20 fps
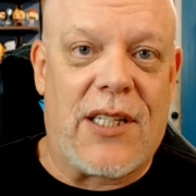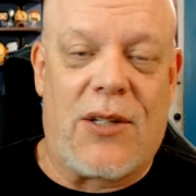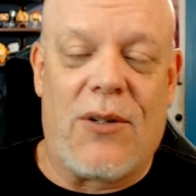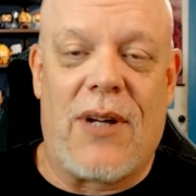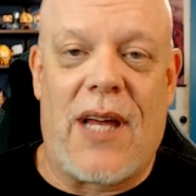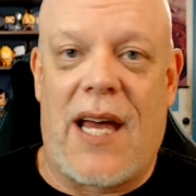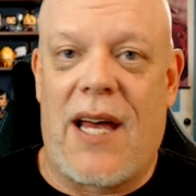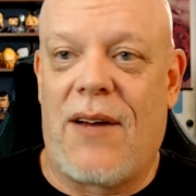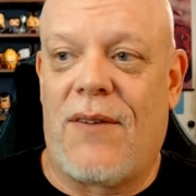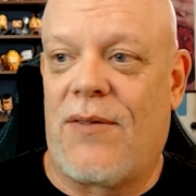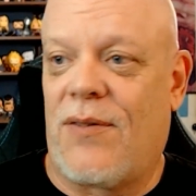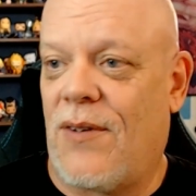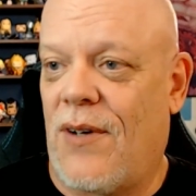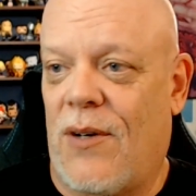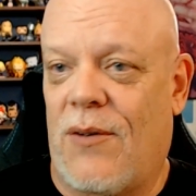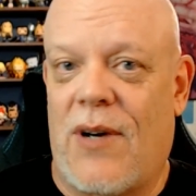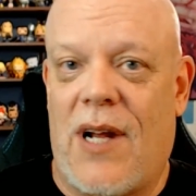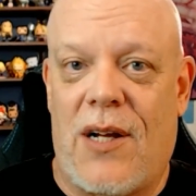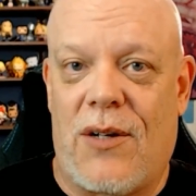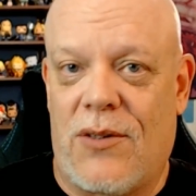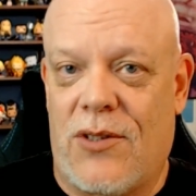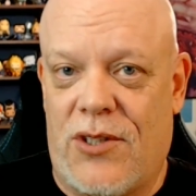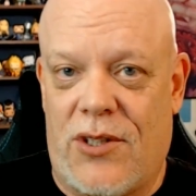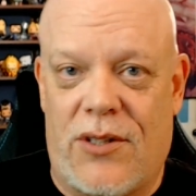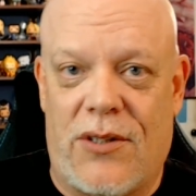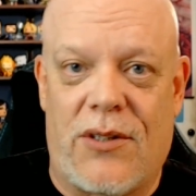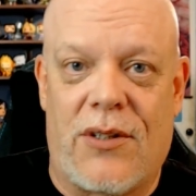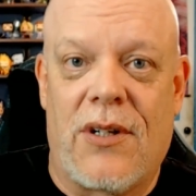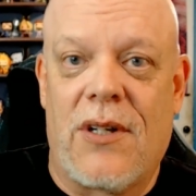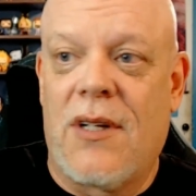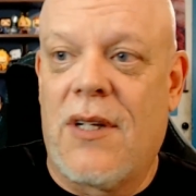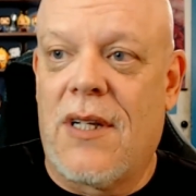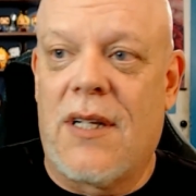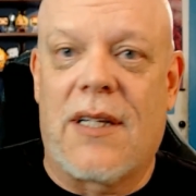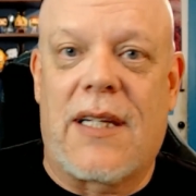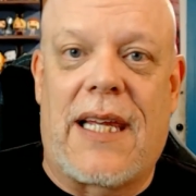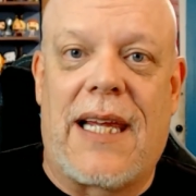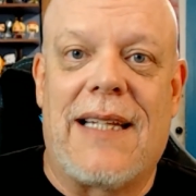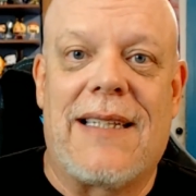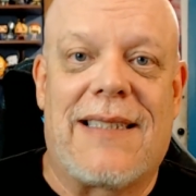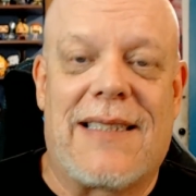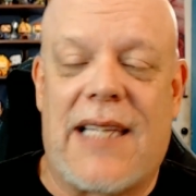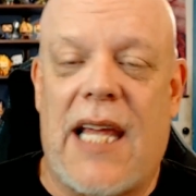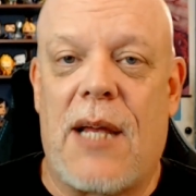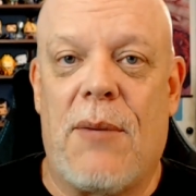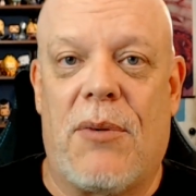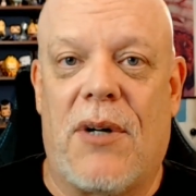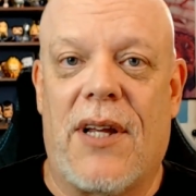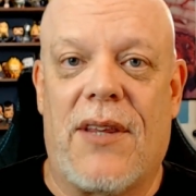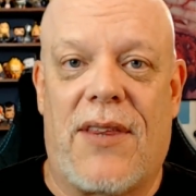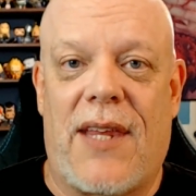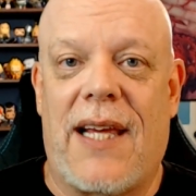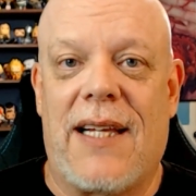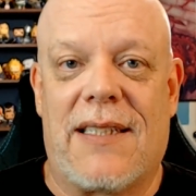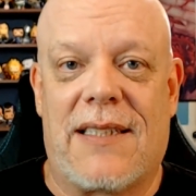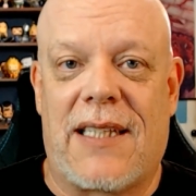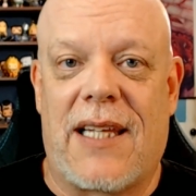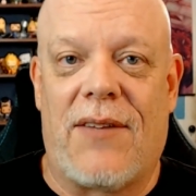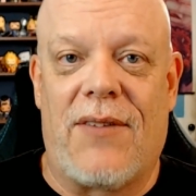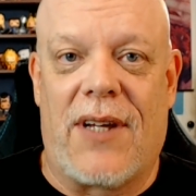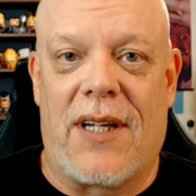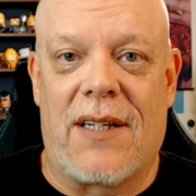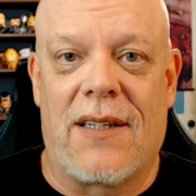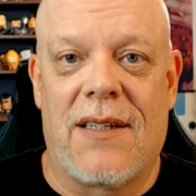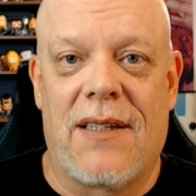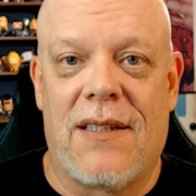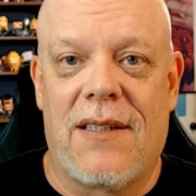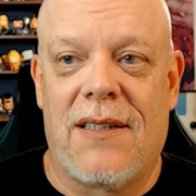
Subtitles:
like you have around your kids' table at Thanksgiving.